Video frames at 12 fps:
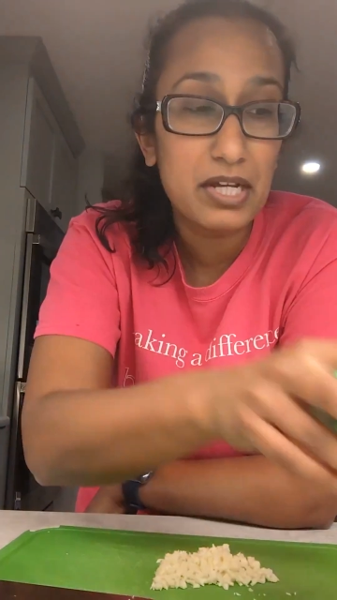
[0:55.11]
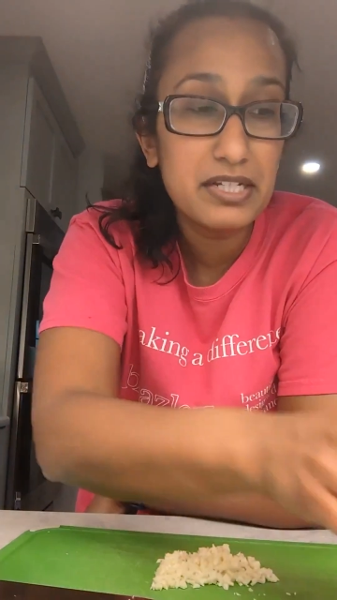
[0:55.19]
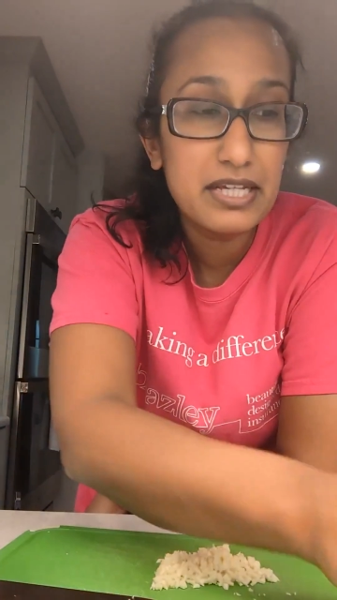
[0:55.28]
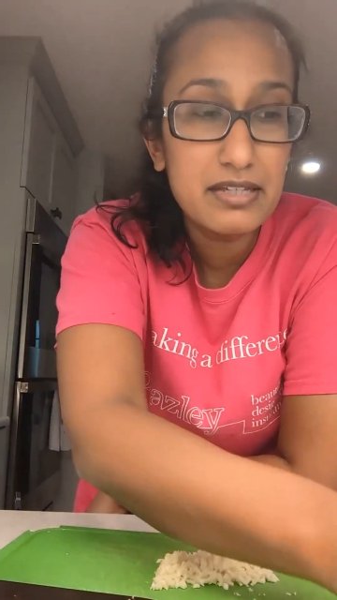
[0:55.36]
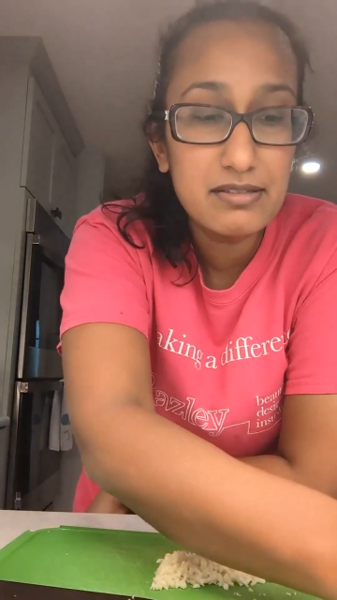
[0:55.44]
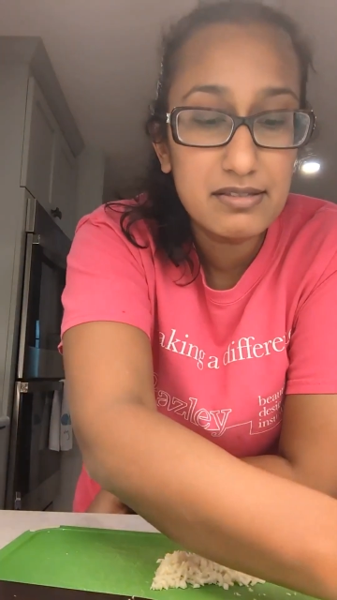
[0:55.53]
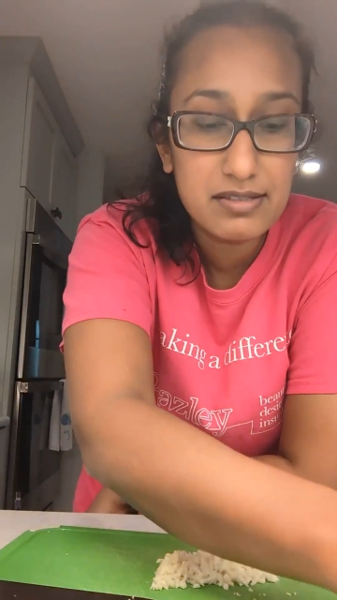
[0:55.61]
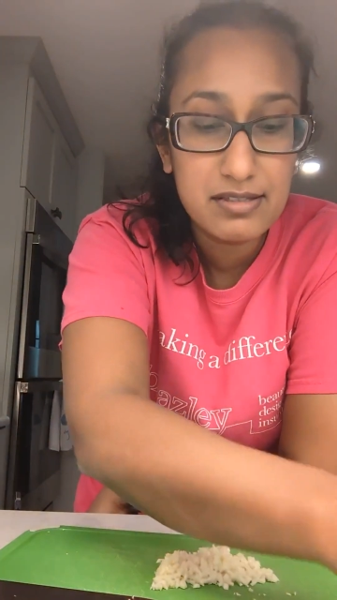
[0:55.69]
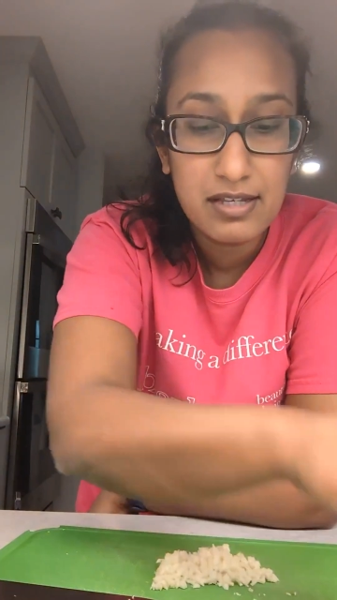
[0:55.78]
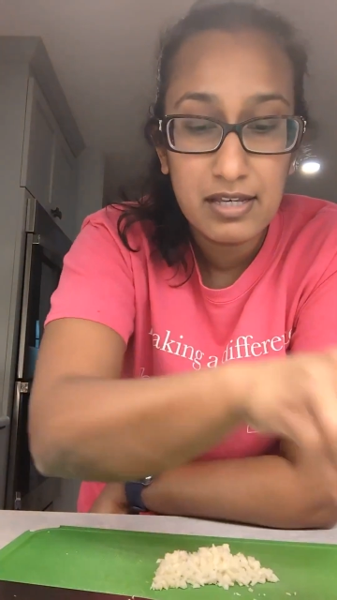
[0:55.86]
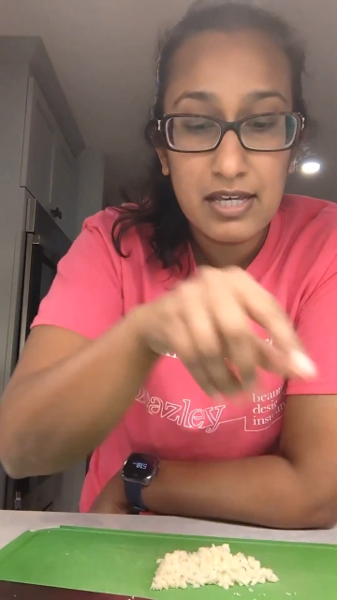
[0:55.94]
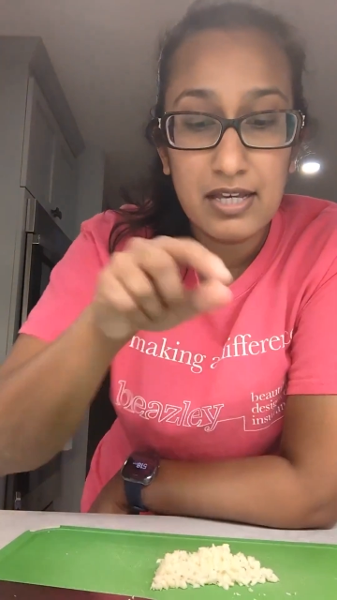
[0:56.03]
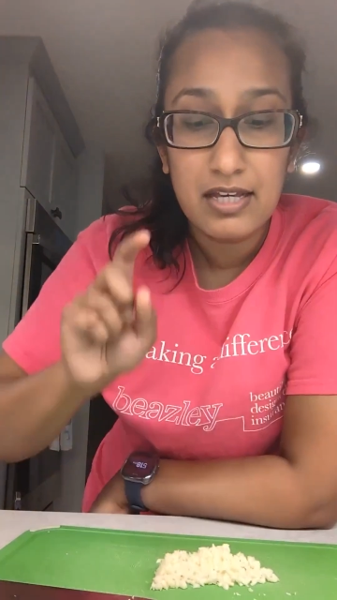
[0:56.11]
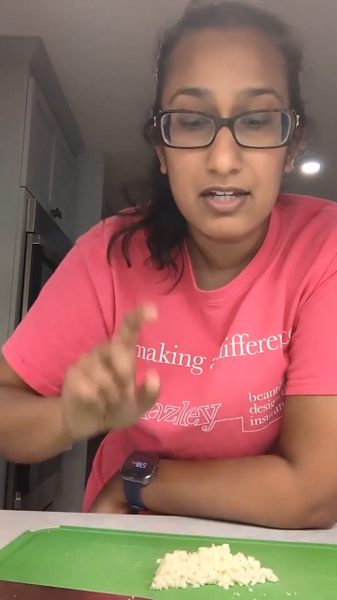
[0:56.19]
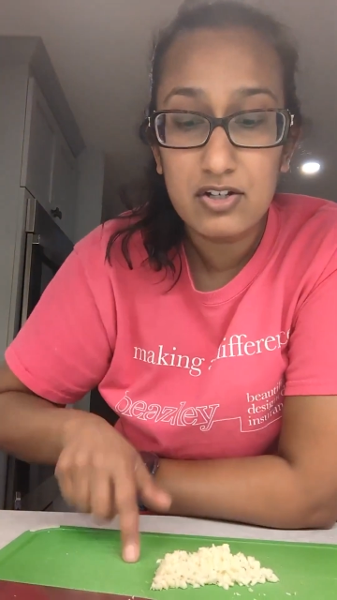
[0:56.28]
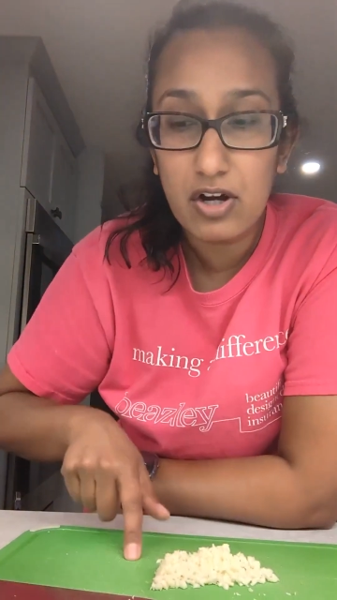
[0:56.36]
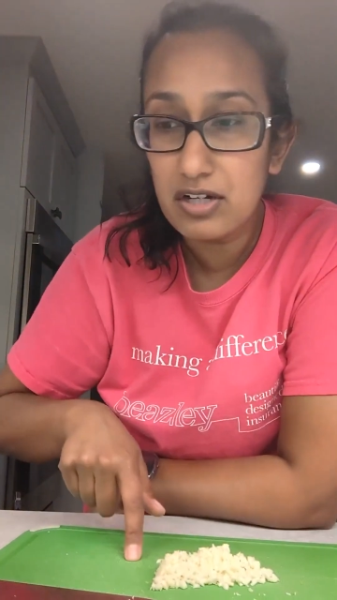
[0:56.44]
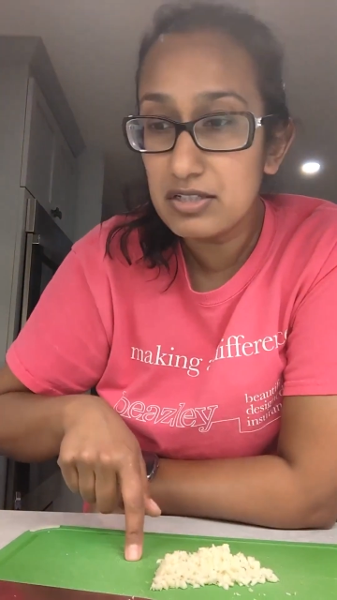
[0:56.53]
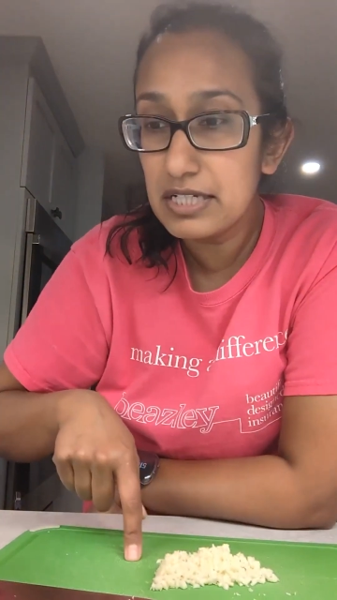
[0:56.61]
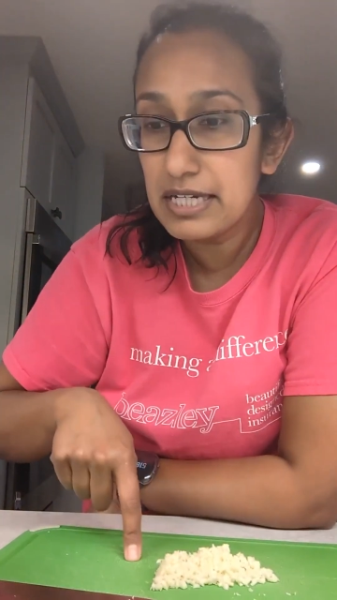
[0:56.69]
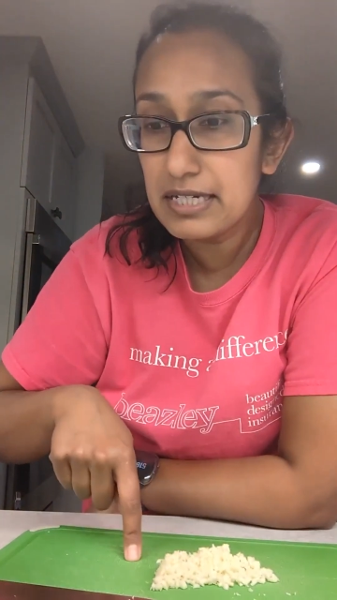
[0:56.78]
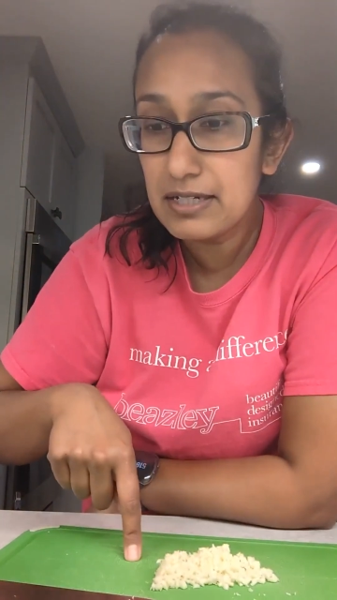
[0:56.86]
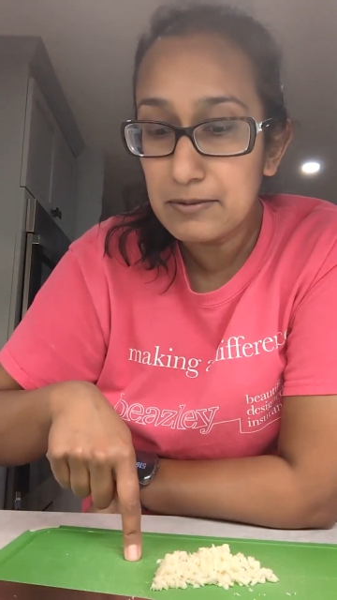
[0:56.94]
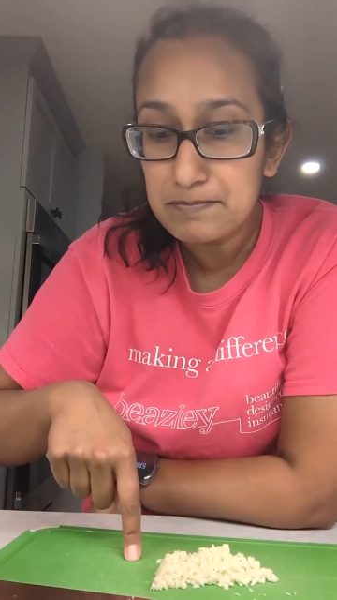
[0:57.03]
onions,
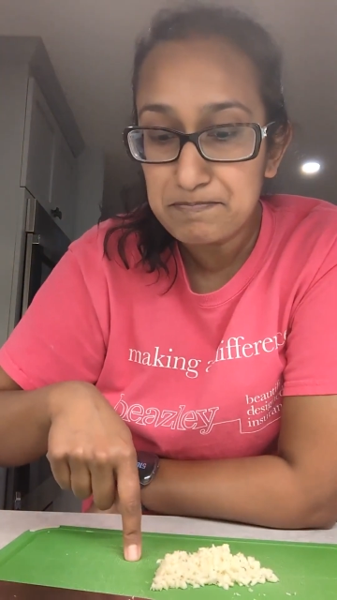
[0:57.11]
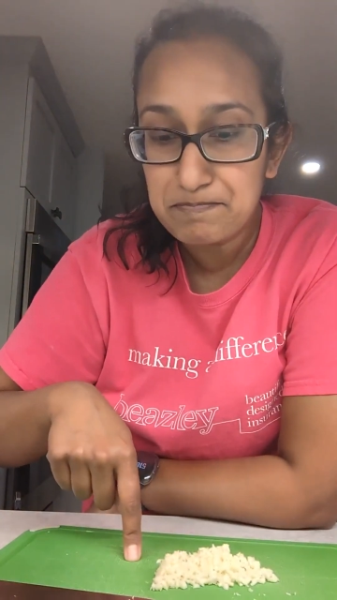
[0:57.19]
garlic,